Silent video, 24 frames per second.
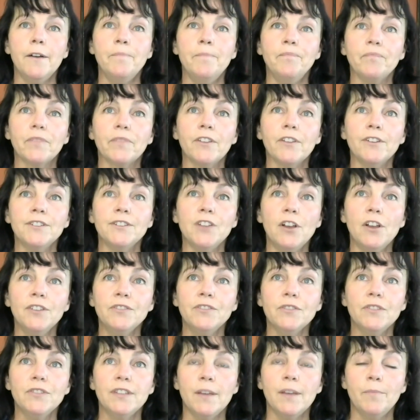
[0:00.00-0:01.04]
There's also
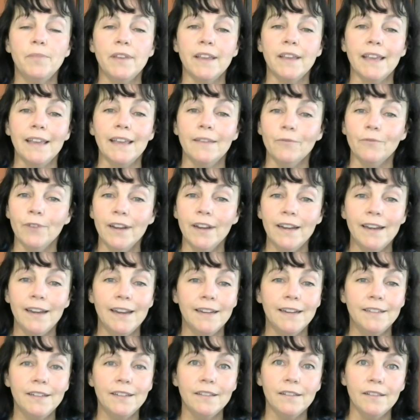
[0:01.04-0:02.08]
something written
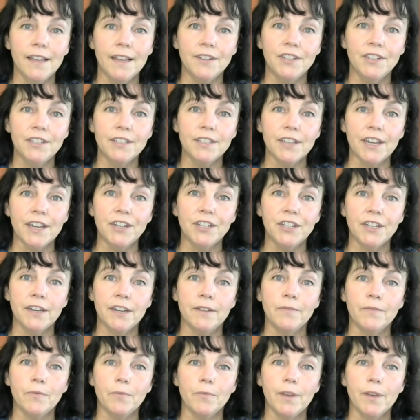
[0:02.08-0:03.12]
into the legislation.